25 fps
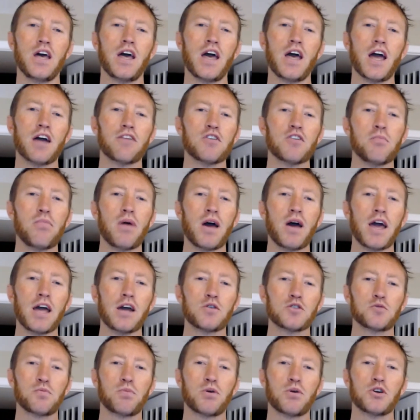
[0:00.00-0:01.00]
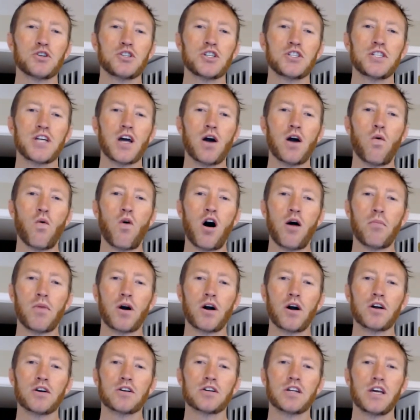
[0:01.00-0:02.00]
Every bag was purchased at
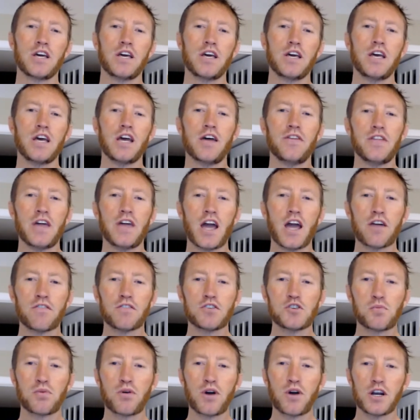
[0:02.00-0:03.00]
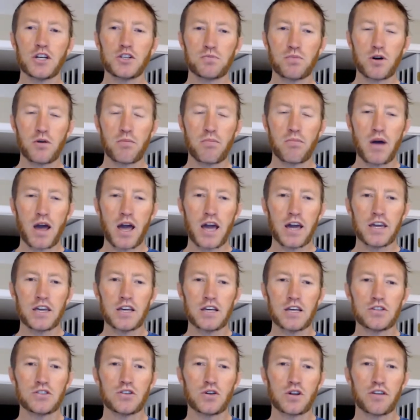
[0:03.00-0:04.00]
Walmart, and the average price per bag
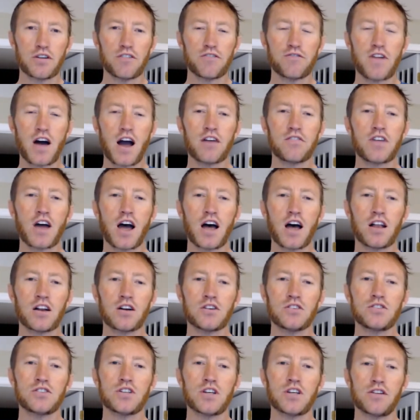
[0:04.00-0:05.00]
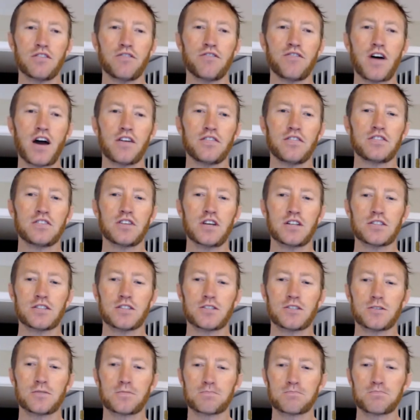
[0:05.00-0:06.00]
is only
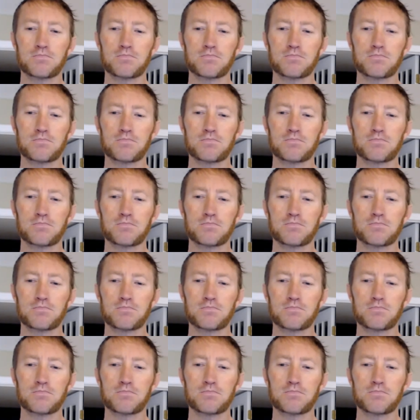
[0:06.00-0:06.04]
$5.05.